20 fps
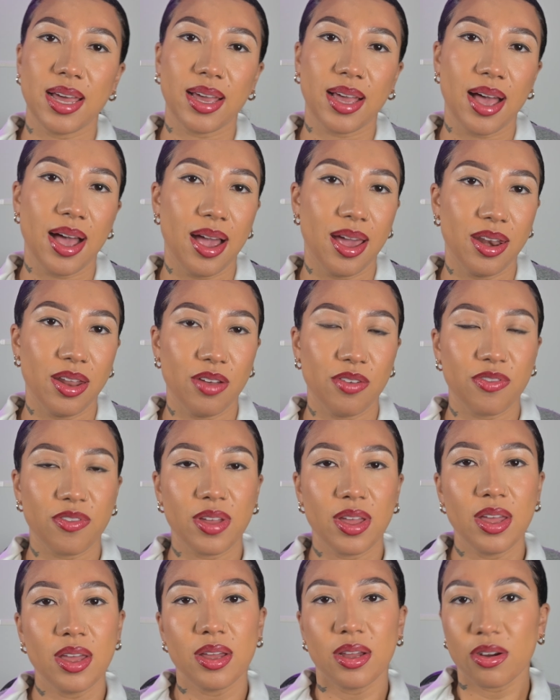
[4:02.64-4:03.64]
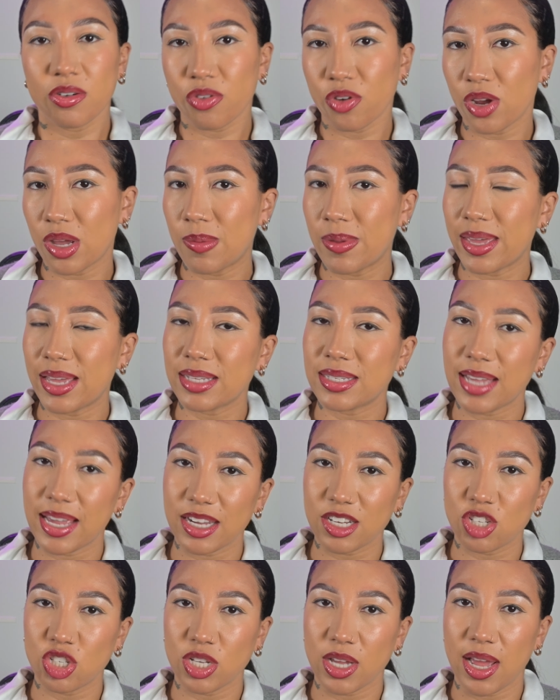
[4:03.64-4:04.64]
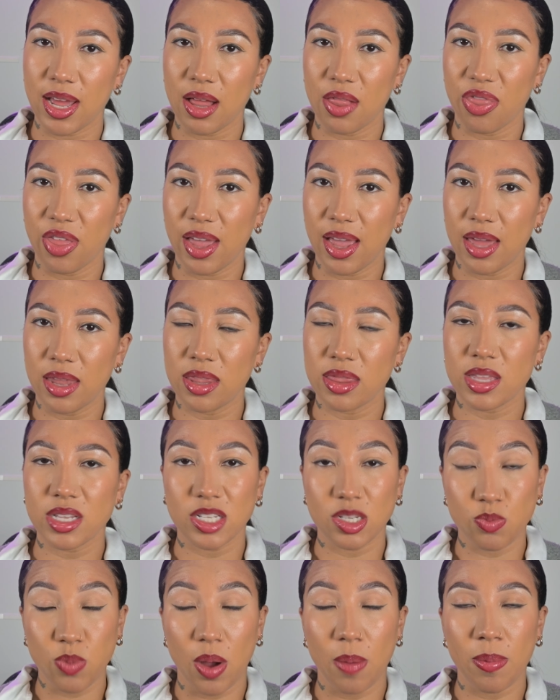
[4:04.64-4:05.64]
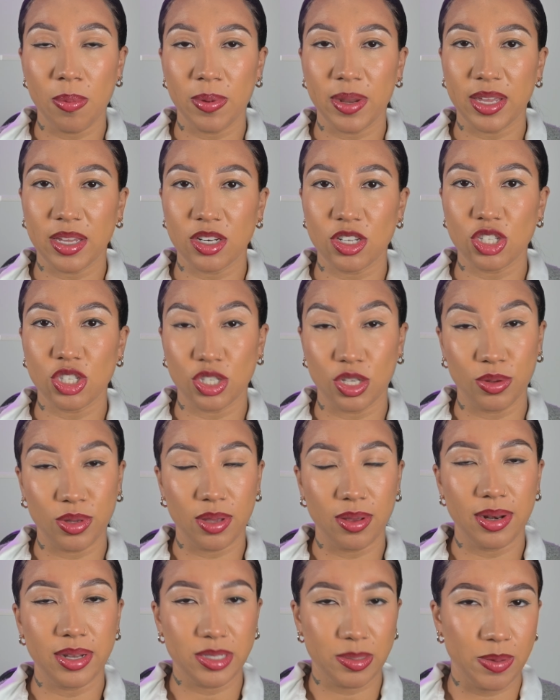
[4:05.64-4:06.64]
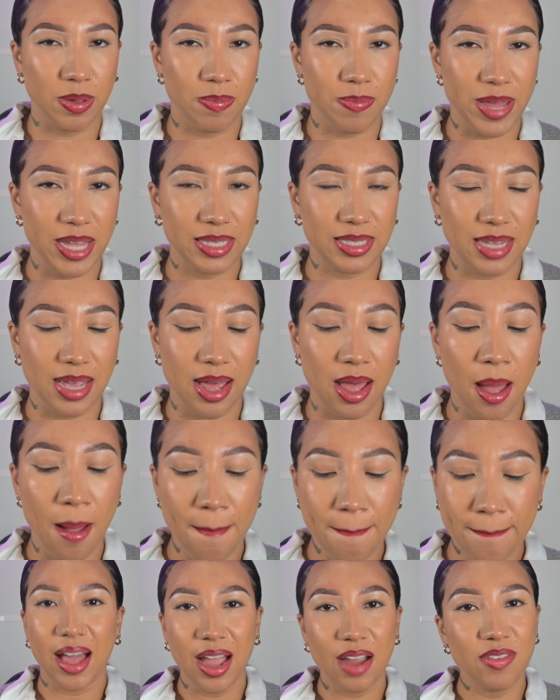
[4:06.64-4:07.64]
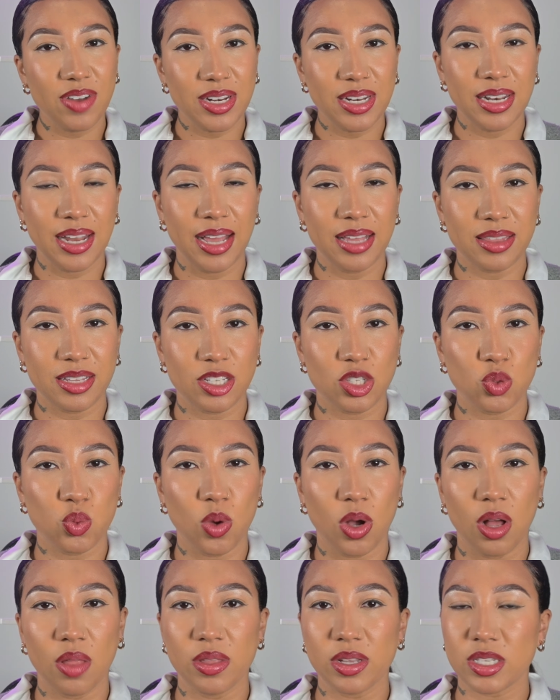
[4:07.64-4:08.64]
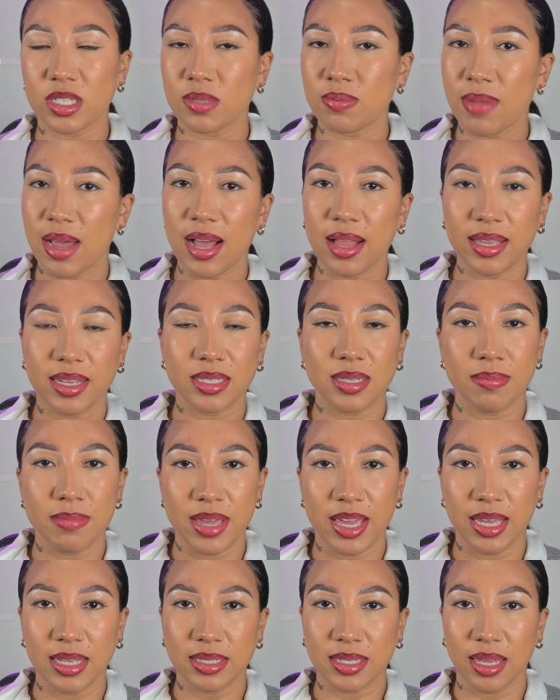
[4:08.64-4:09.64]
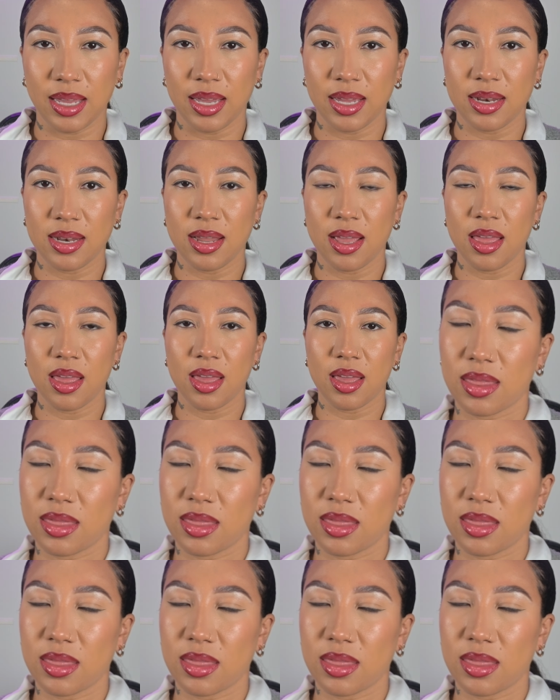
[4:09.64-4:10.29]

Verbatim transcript: that kind of creamier texture, then this is probably gonna suit you a little bit better. I really like this one. The smell is amazing.